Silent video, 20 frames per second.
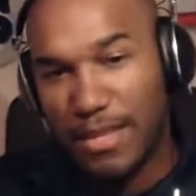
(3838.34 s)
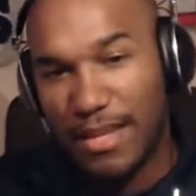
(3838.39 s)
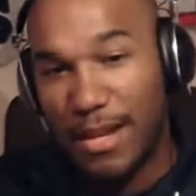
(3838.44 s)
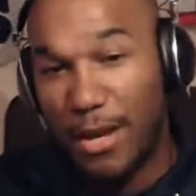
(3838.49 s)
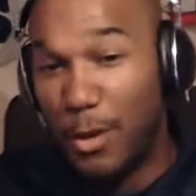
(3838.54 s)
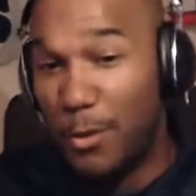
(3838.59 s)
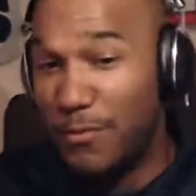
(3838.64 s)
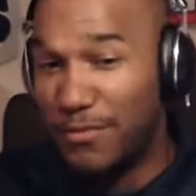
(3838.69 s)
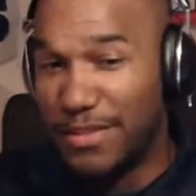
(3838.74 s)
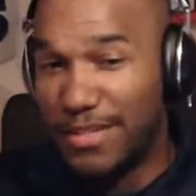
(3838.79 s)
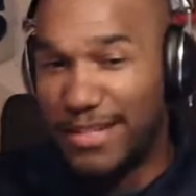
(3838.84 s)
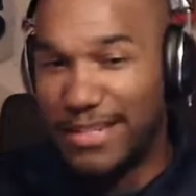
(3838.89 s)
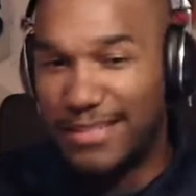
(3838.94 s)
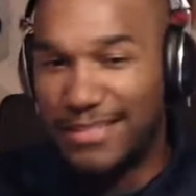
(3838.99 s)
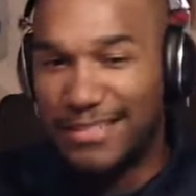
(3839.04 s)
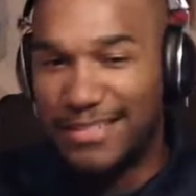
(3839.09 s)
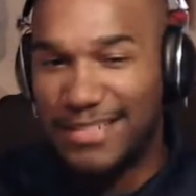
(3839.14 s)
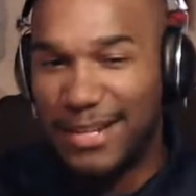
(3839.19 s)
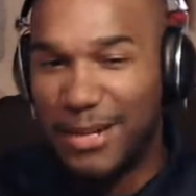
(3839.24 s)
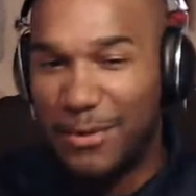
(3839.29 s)

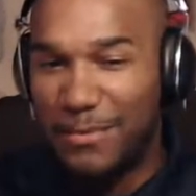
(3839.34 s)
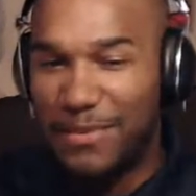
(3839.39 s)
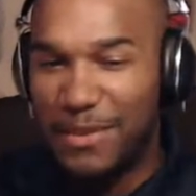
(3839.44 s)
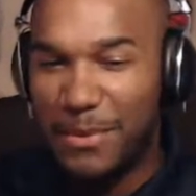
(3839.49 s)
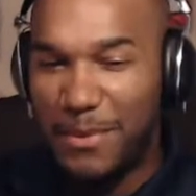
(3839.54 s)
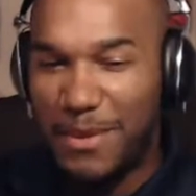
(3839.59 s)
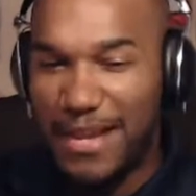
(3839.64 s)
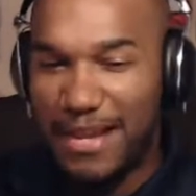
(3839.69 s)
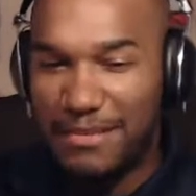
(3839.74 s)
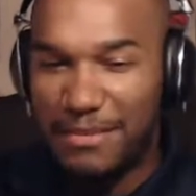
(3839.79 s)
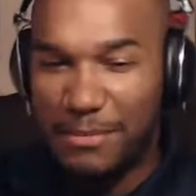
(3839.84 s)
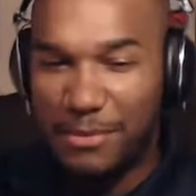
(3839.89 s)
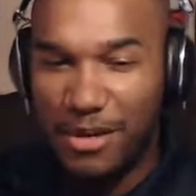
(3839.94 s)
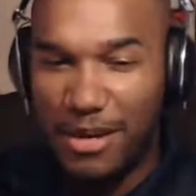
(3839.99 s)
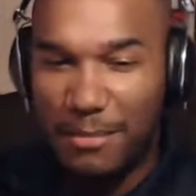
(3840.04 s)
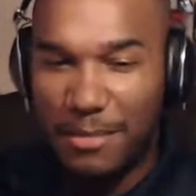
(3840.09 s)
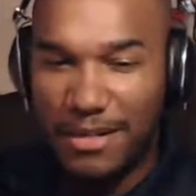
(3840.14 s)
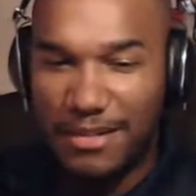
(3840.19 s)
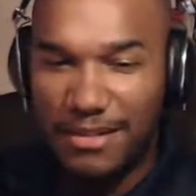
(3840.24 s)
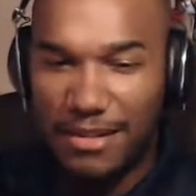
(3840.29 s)
Hopefully we have some
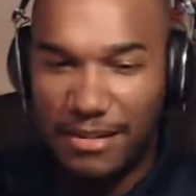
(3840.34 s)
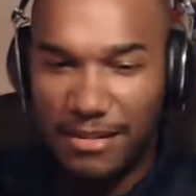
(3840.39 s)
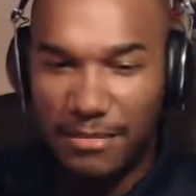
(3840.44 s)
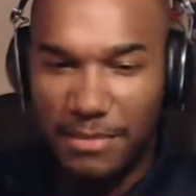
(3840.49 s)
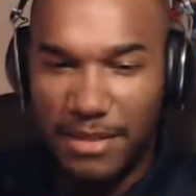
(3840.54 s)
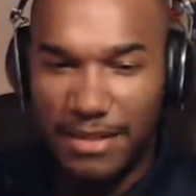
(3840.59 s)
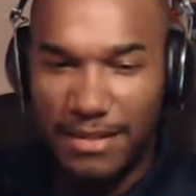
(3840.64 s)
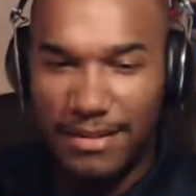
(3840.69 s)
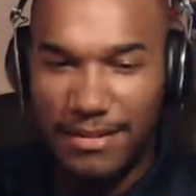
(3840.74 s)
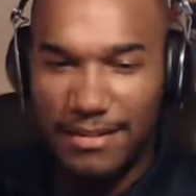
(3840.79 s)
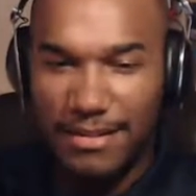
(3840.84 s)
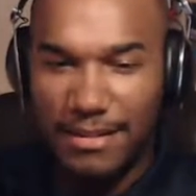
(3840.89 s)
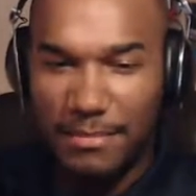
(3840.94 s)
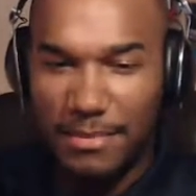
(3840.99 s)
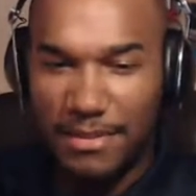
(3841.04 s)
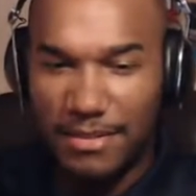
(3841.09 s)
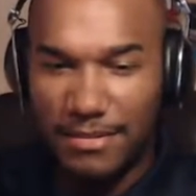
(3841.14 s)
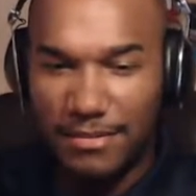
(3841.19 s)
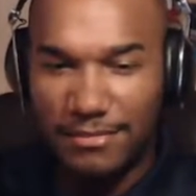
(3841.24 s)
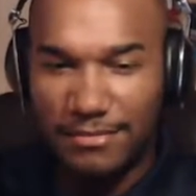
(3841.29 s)
drama to talk about next
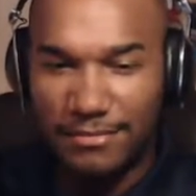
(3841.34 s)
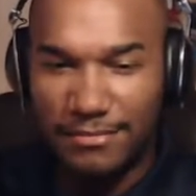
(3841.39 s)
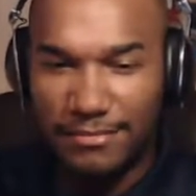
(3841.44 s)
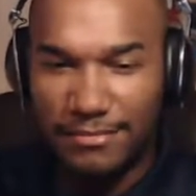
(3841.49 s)
episode.